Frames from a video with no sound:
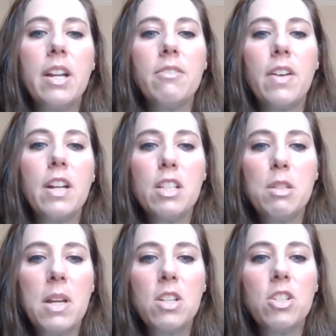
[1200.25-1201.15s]
to find a
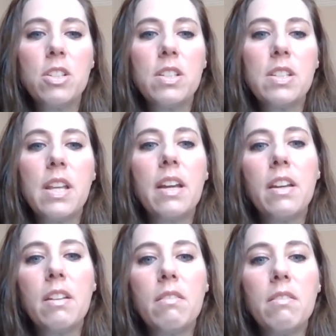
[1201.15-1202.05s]
specialist
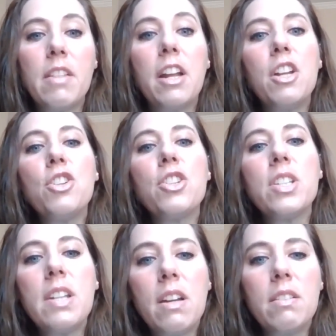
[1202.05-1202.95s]
that
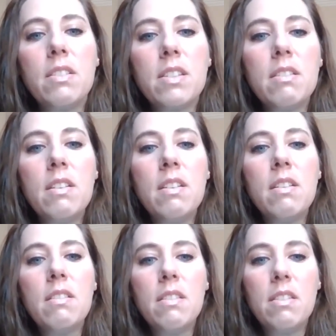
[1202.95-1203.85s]
understands
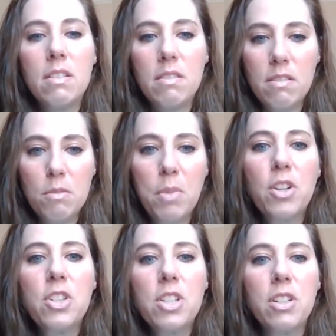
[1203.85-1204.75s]
the
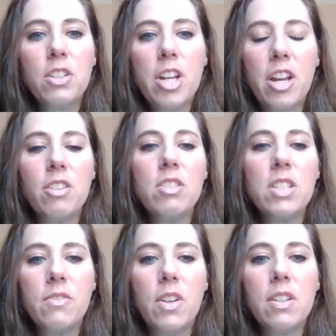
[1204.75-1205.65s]
personal challenges
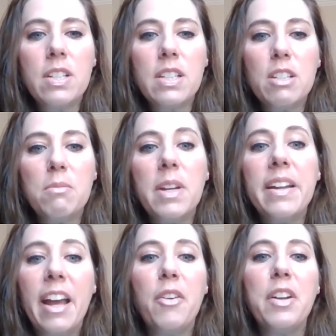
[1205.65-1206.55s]
of autism and
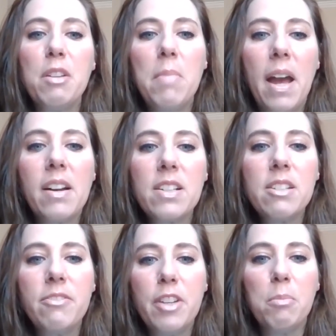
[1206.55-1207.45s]
how it impacts
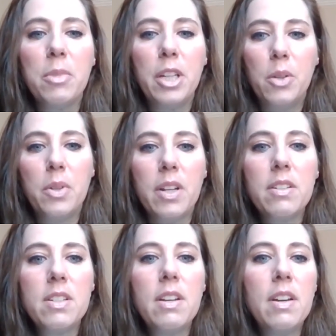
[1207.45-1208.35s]
the family
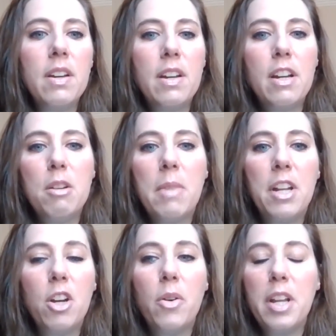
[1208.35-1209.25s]
unit. I
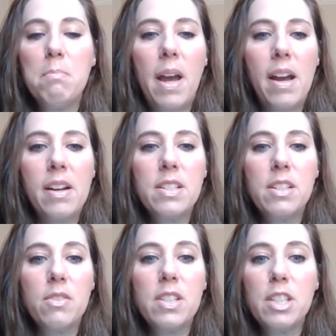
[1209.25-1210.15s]
know it impacts,
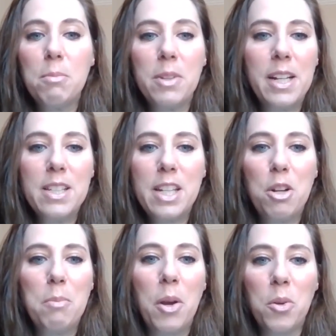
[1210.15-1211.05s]
siblings. I
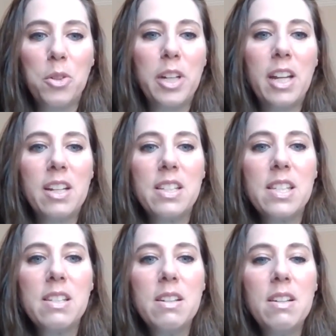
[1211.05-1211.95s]
know my older kids
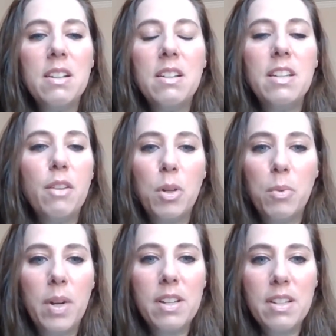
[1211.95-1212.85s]
never
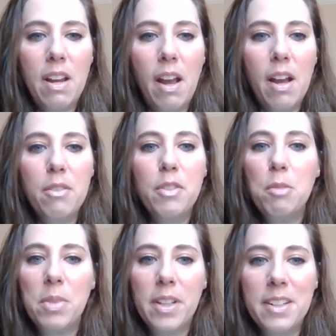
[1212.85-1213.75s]
wanted to have
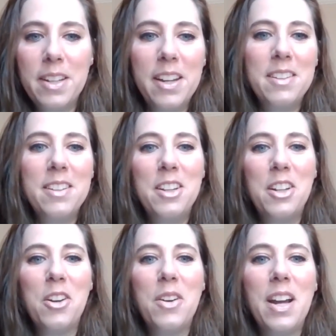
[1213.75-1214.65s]
a play date,
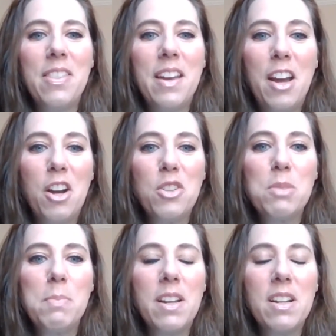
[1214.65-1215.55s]
at the house
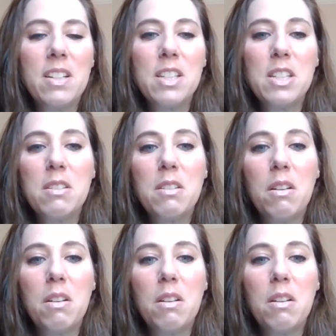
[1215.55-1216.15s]
because,